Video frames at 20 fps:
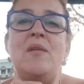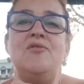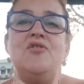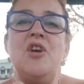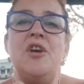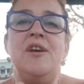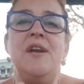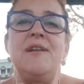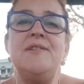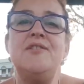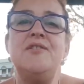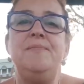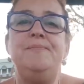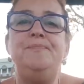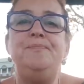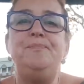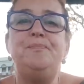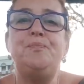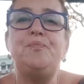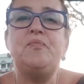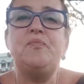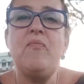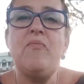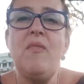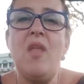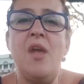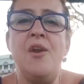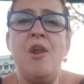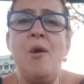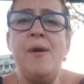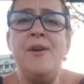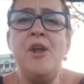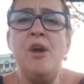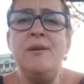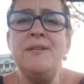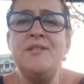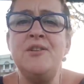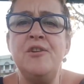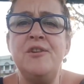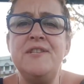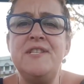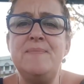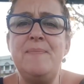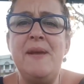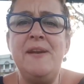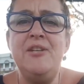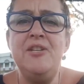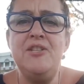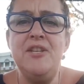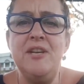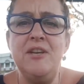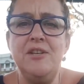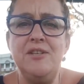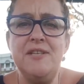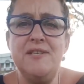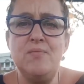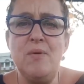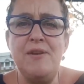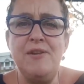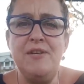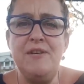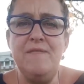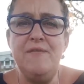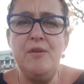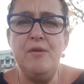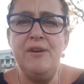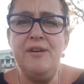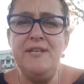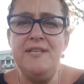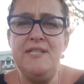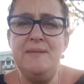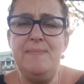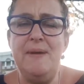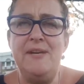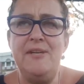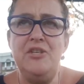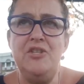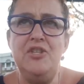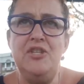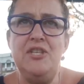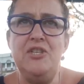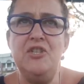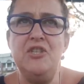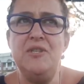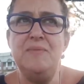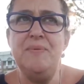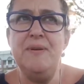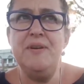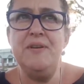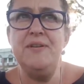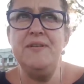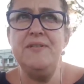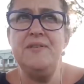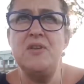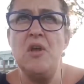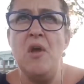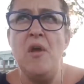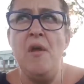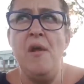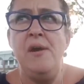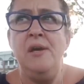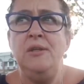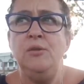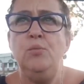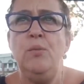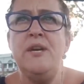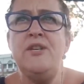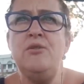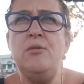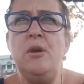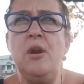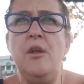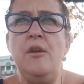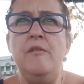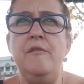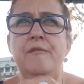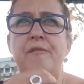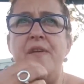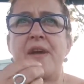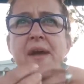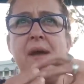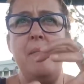Donuts. No, I know it's not a Spanish thing. I just wondered if there are any Spanish dishes because we do a lot of